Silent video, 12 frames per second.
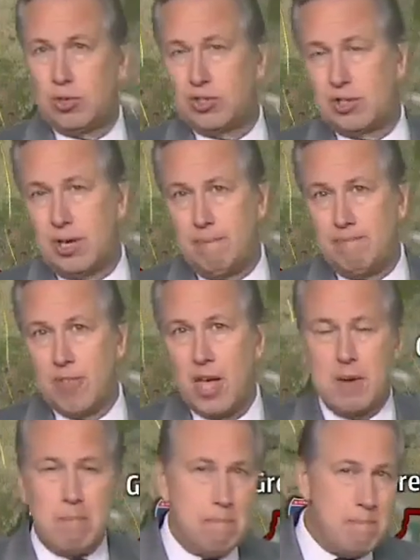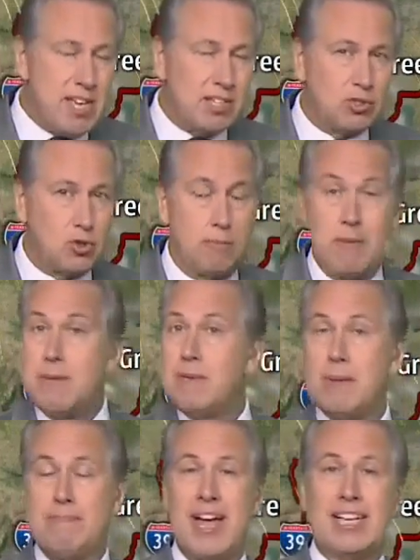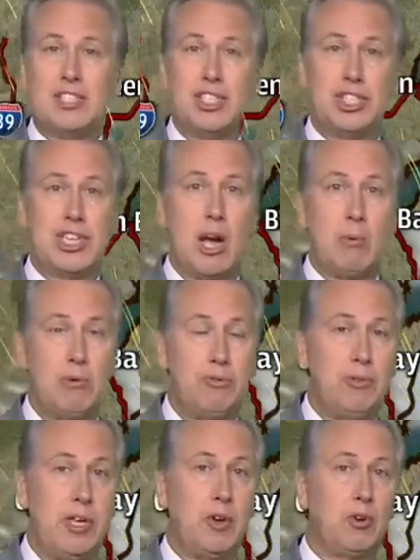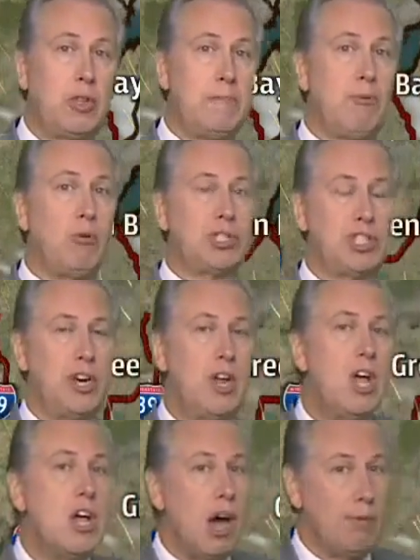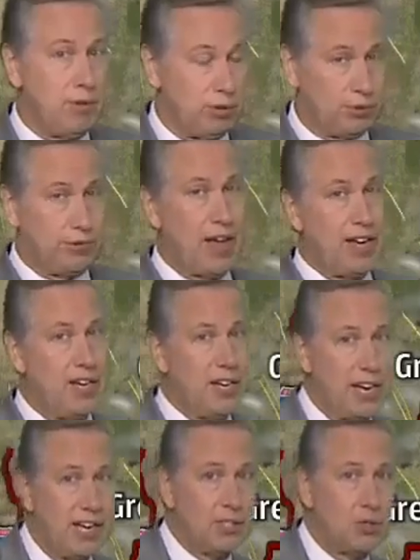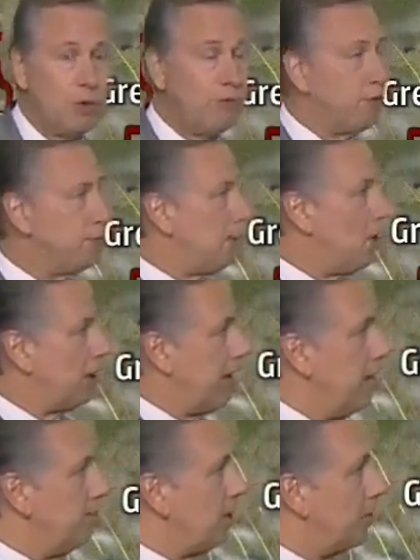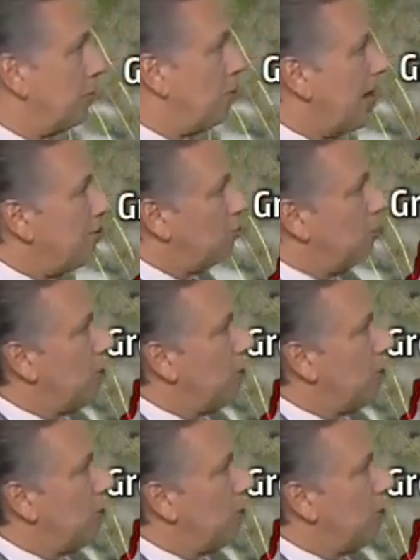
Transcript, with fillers: some mist or maybe a passing shower through the early portion of those Friday night Judd High School football games. Otherwise, we